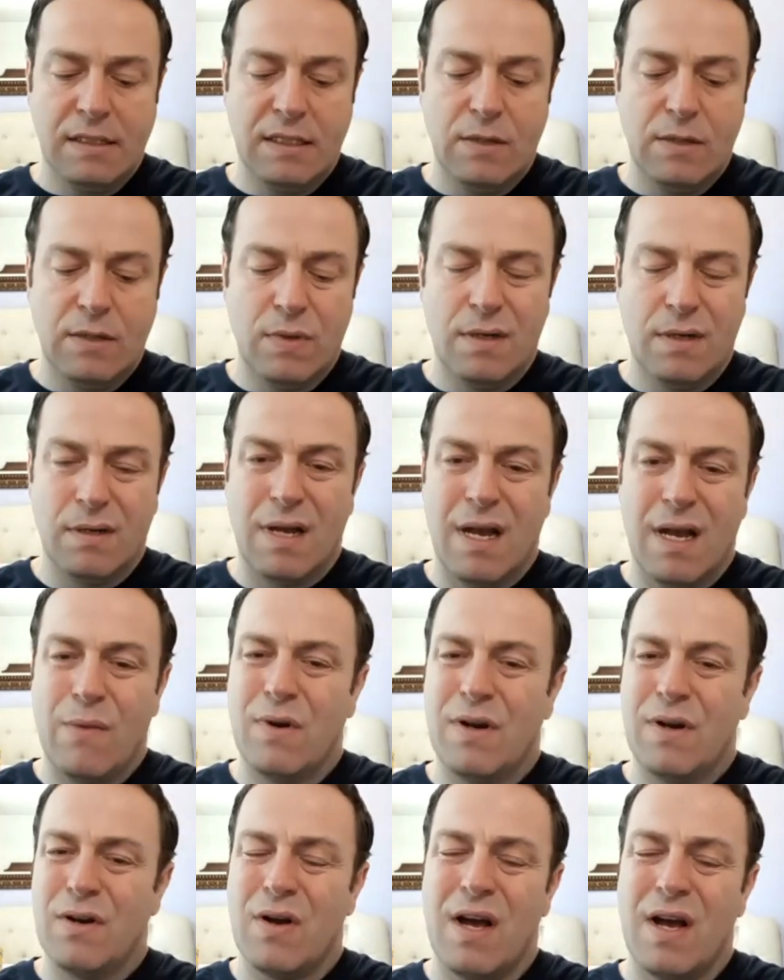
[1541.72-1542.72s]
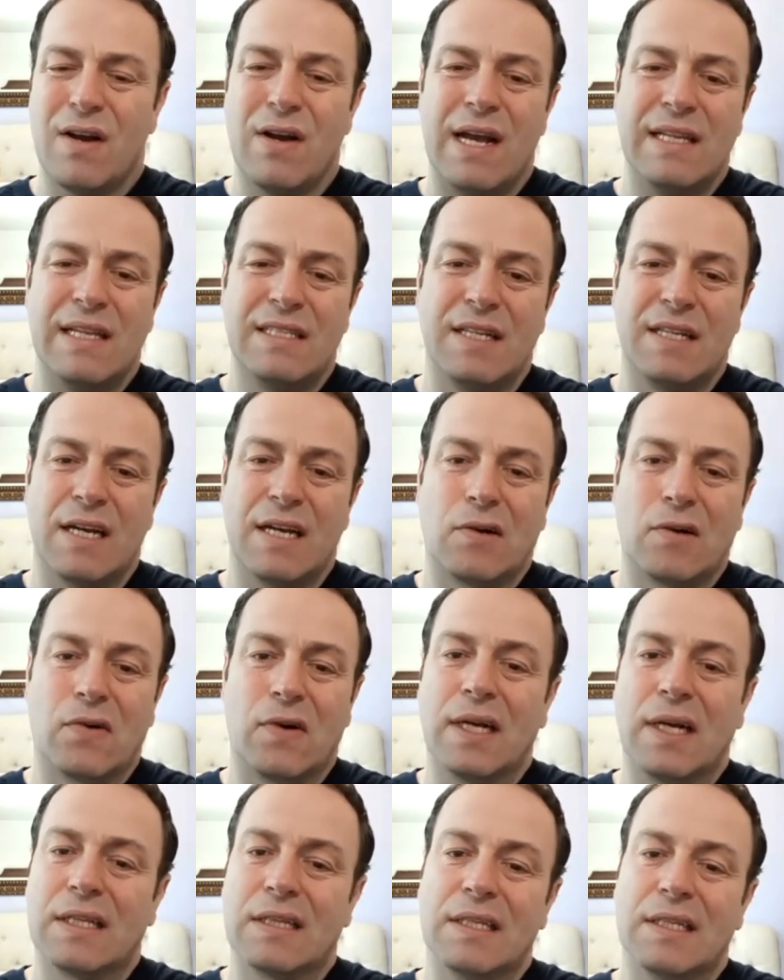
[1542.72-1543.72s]
wouldn't know how to answer that
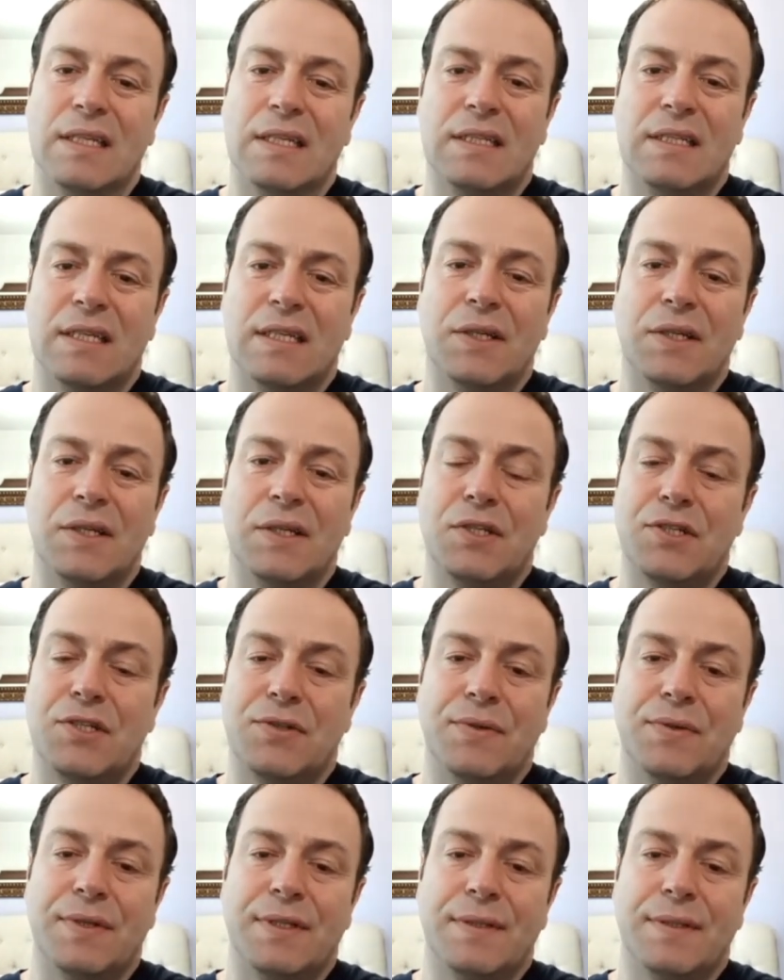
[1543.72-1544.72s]
correctly, tell you the truth.